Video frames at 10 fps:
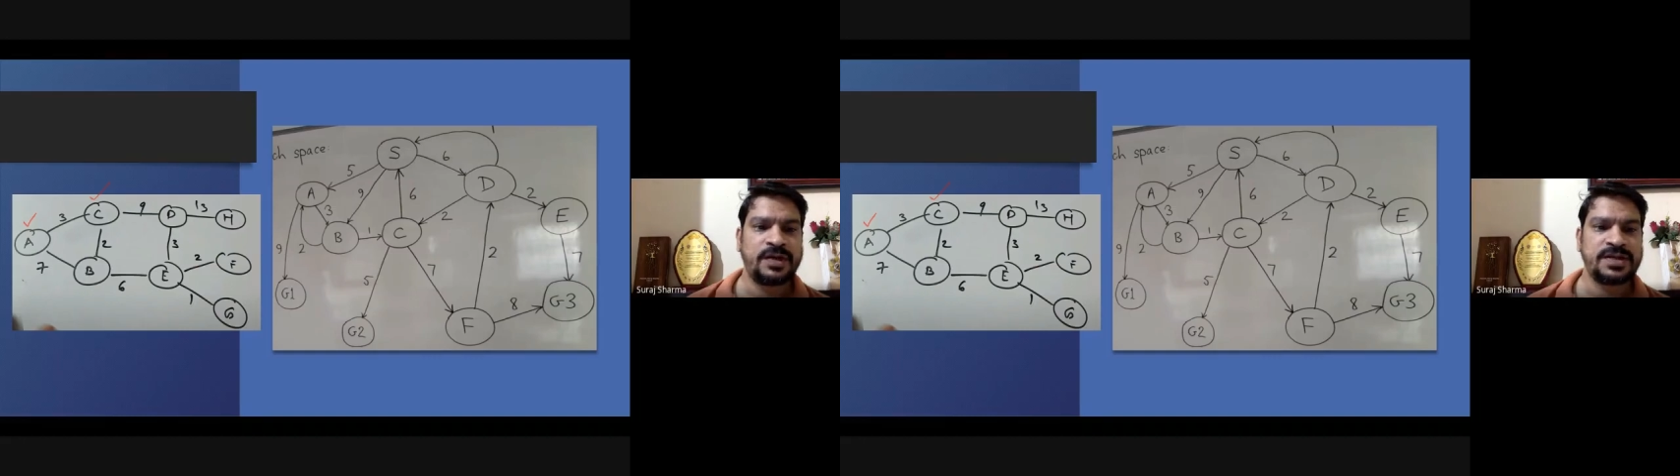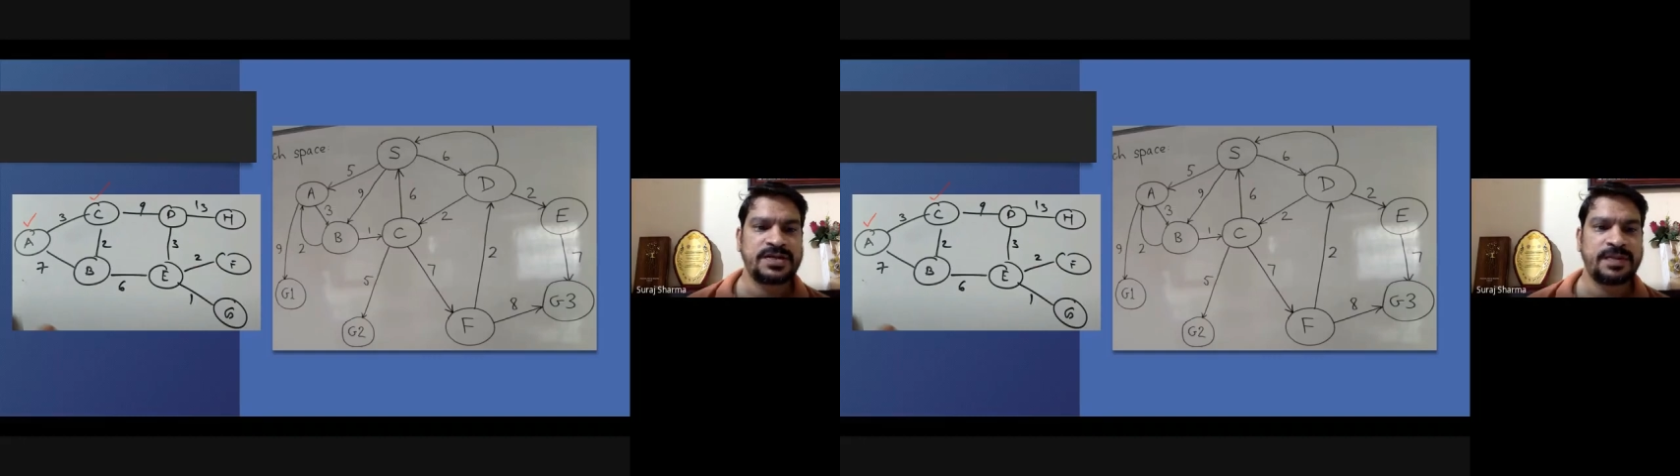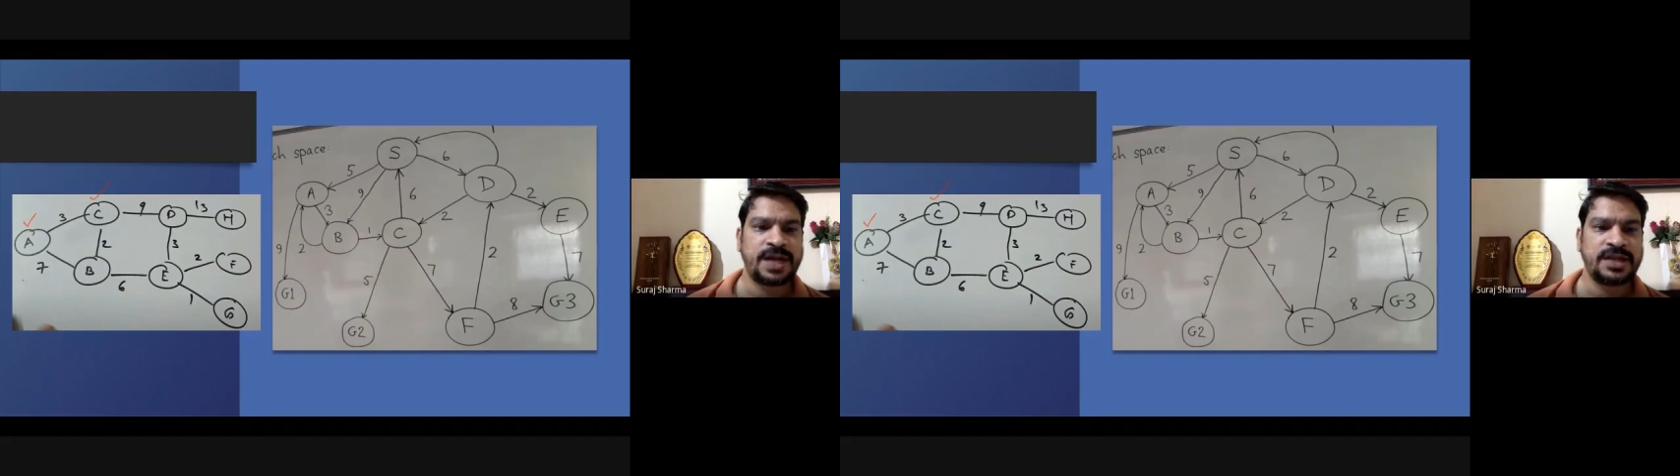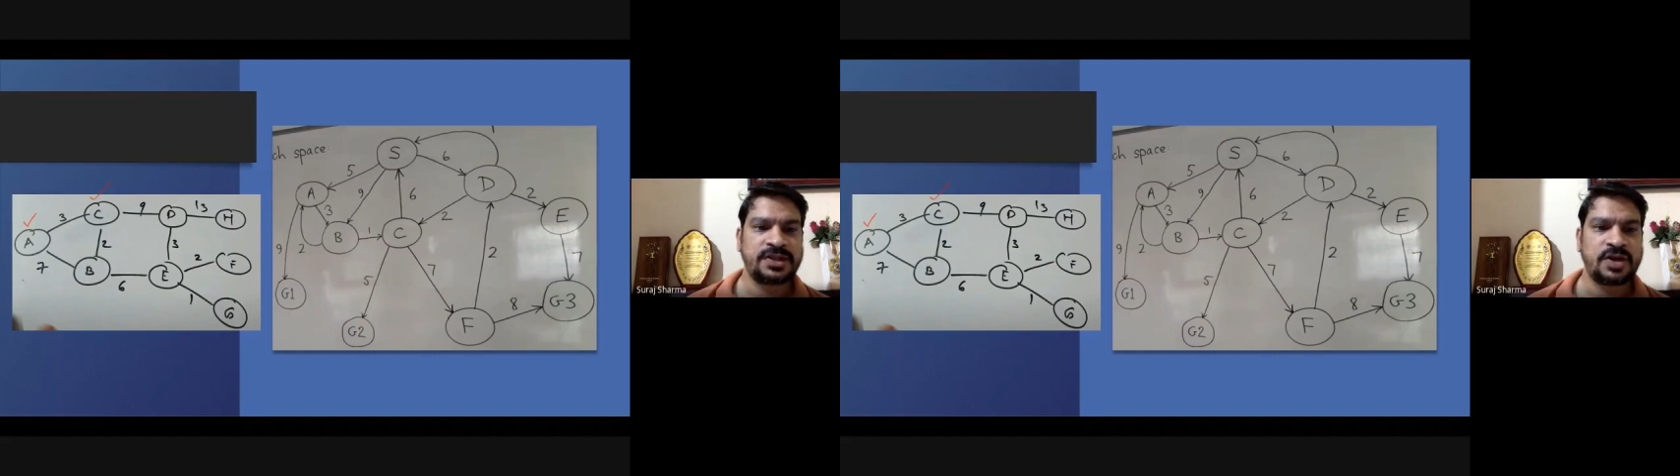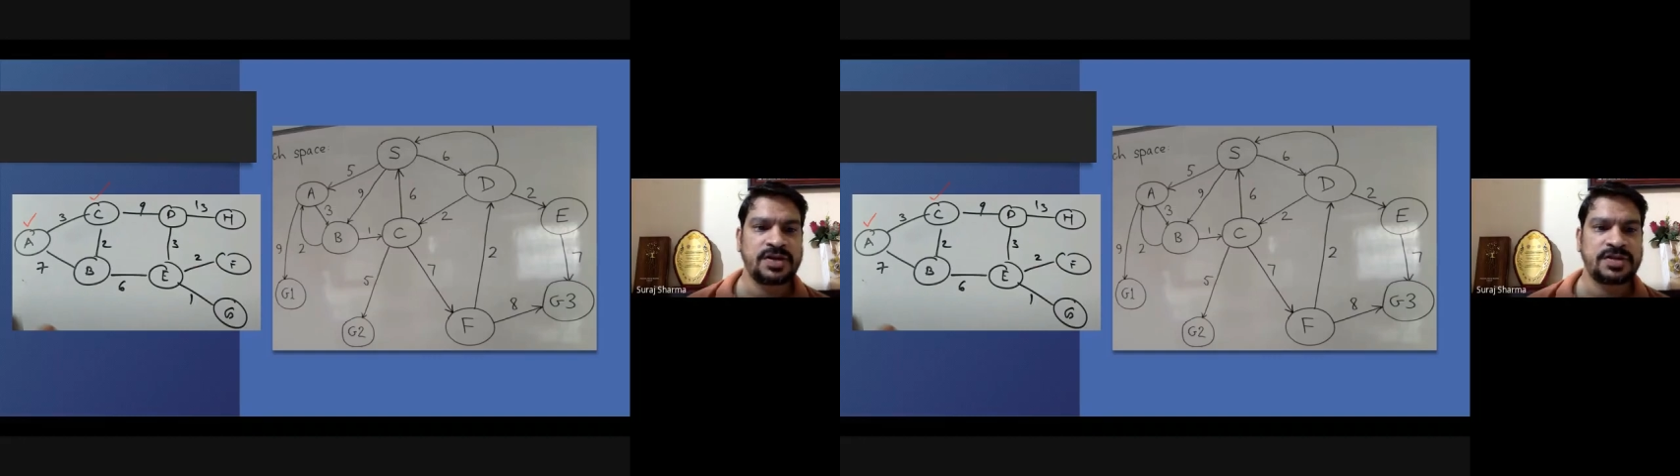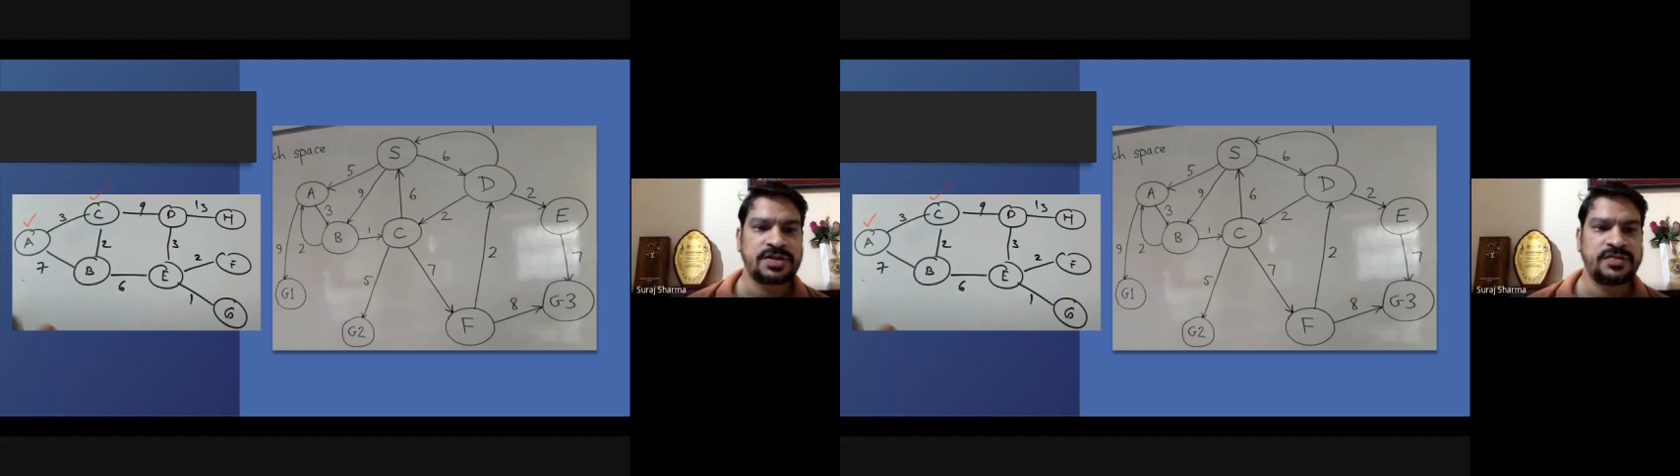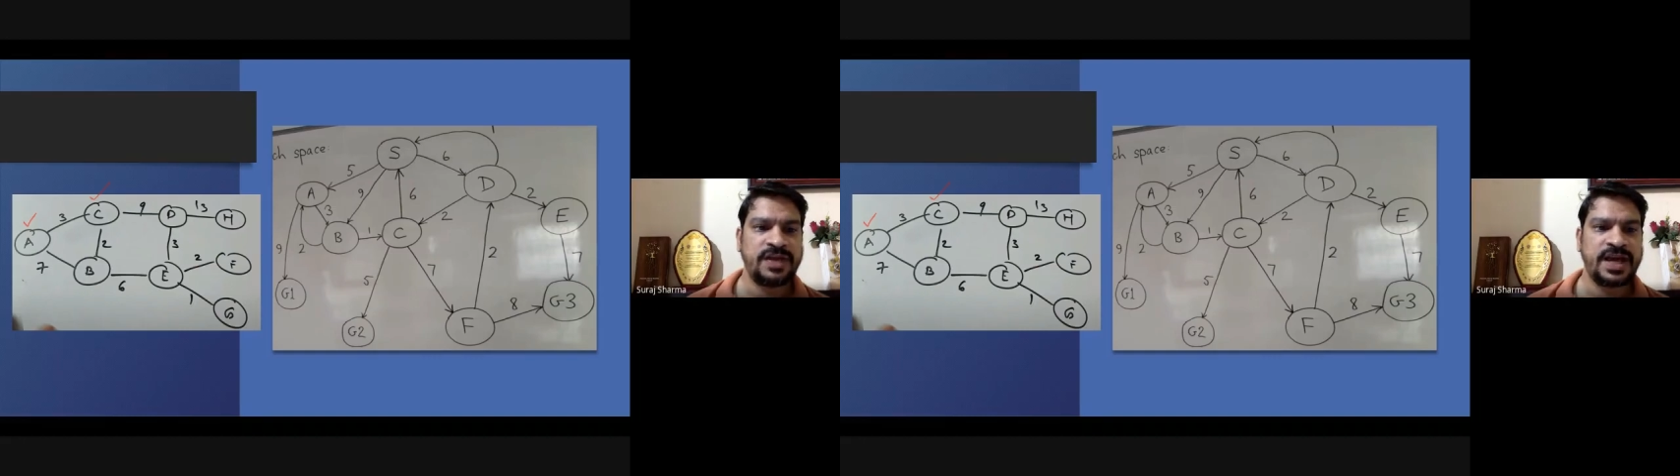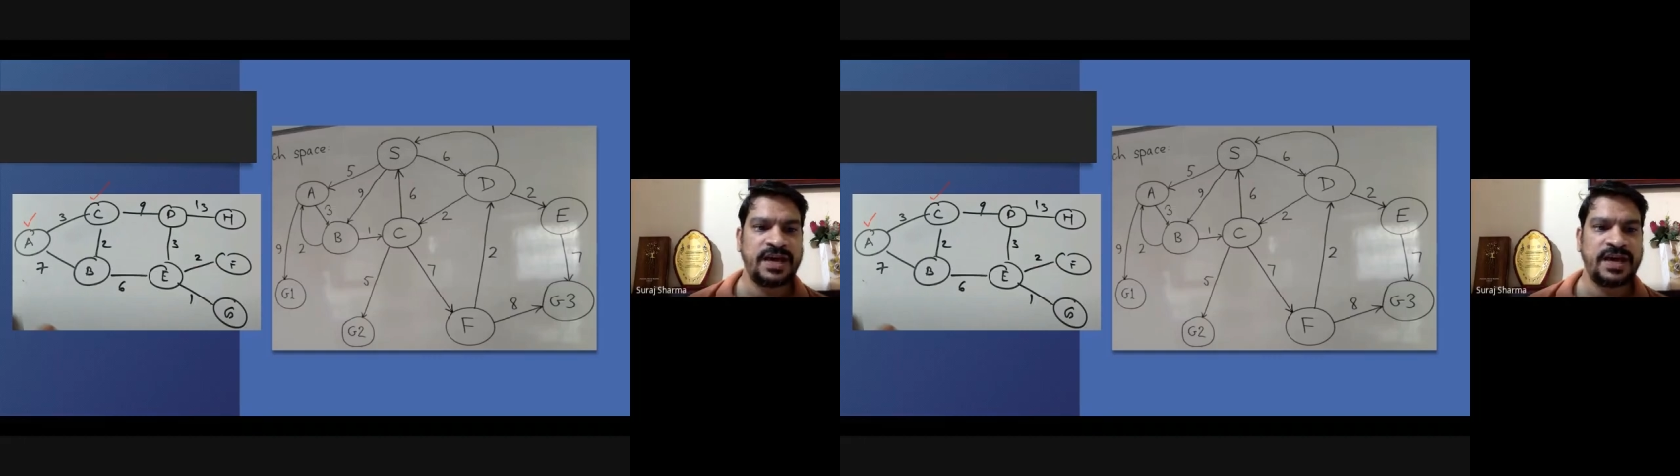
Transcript: path cost we have?